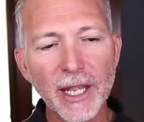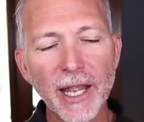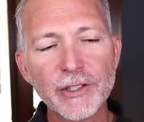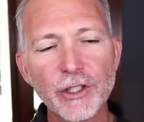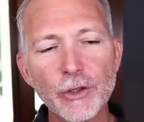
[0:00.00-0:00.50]

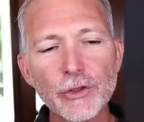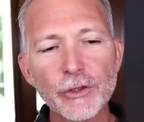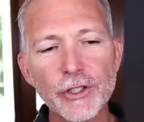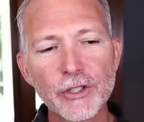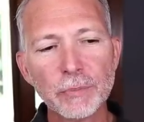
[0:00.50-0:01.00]
As a user
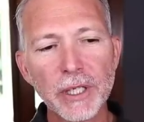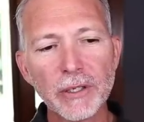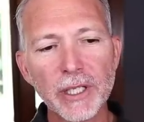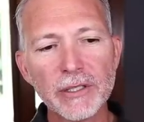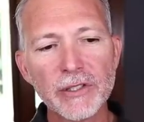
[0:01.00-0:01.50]

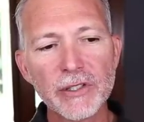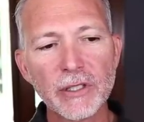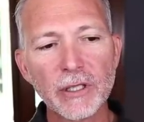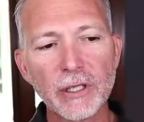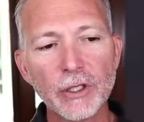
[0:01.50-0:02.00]
experience,
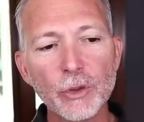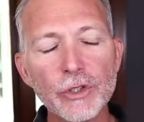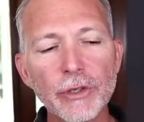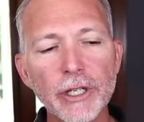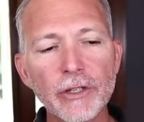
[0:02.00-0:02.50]

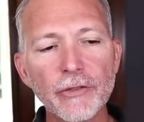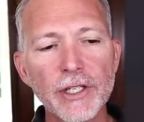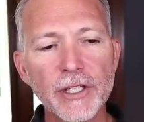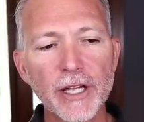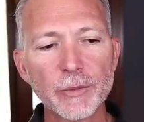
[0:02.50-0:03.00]
user
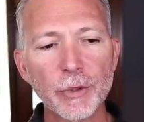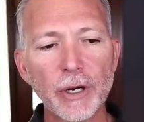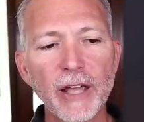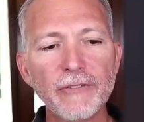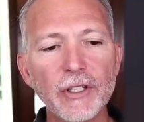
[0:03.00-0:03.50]
interface expert,
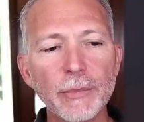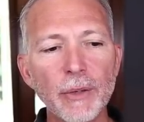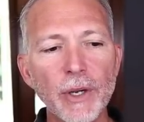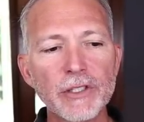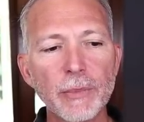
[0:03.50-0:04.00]
I feel my
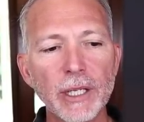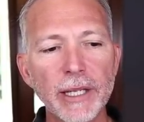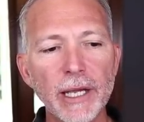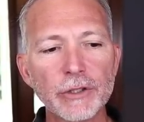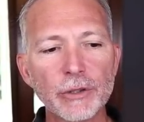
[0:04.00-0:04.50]
resume
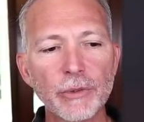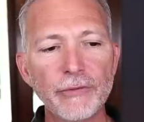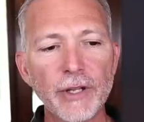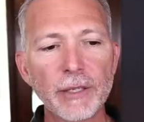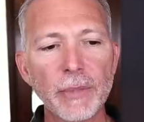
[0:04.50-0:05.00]
layout should
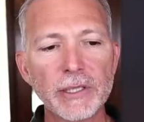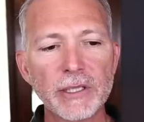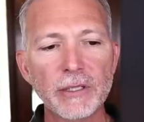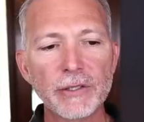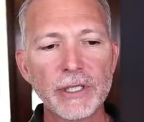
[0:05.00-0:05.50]
reflect my
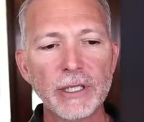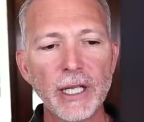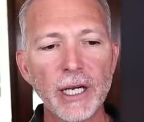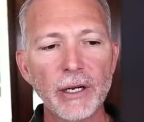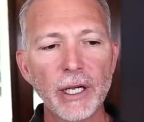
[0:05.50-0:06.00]
skills in that
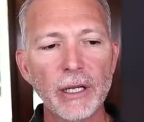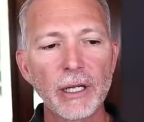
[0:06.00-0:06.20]
area.